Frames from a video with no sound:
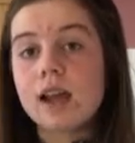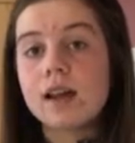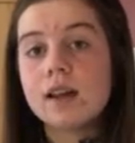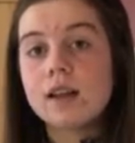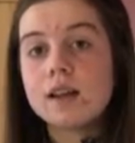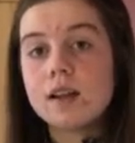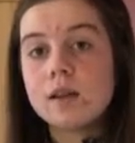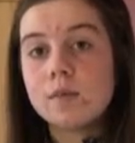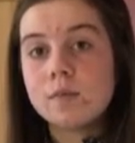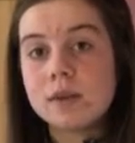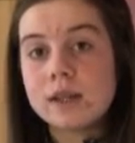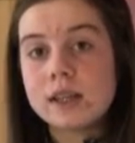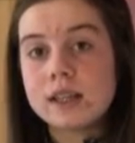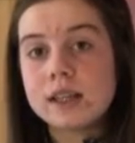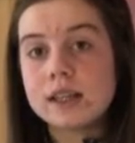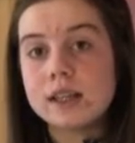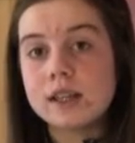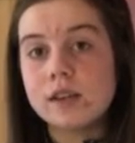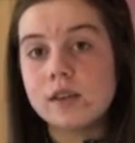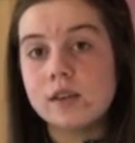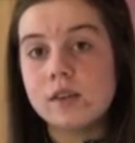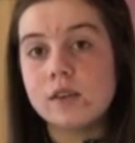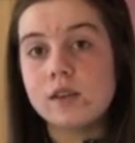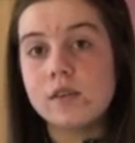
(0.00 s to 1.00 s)
Number
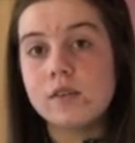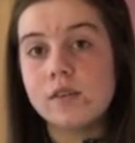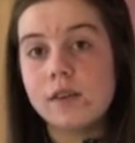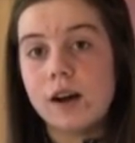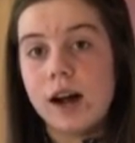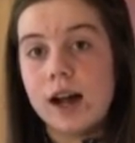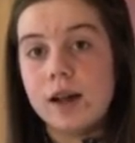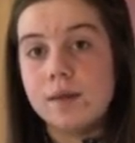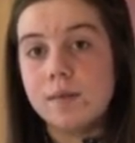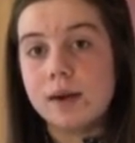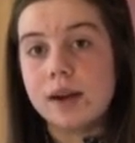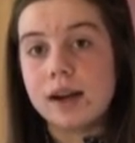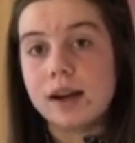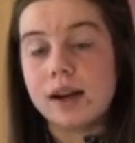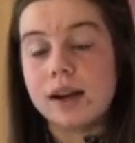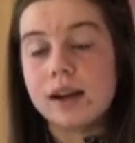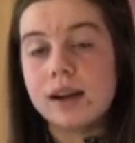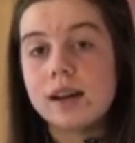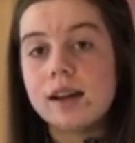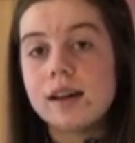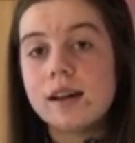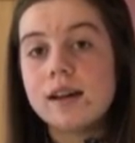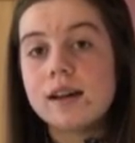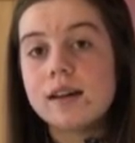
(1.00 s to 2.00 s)
2, fibre.
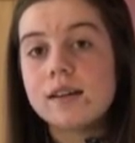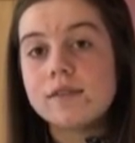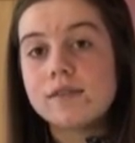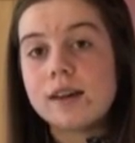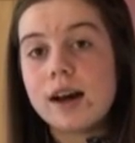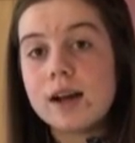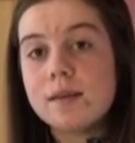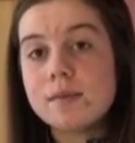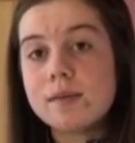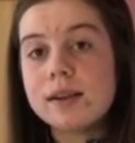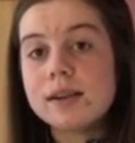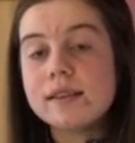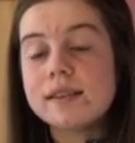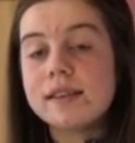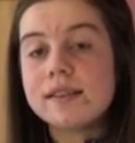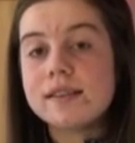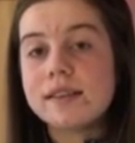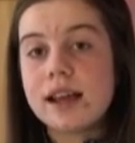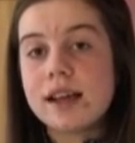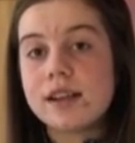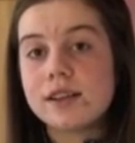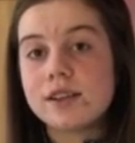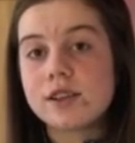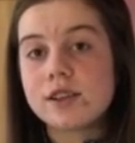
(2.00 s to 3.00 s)
Fibre is
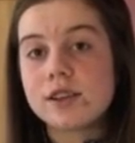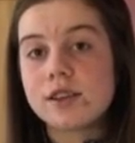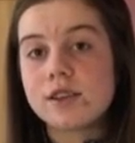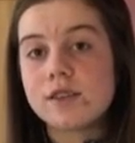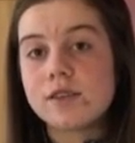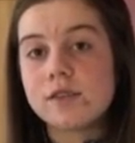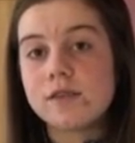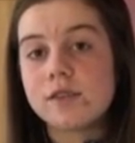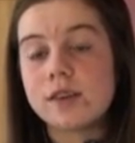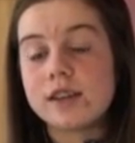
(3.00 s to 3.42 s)
essential for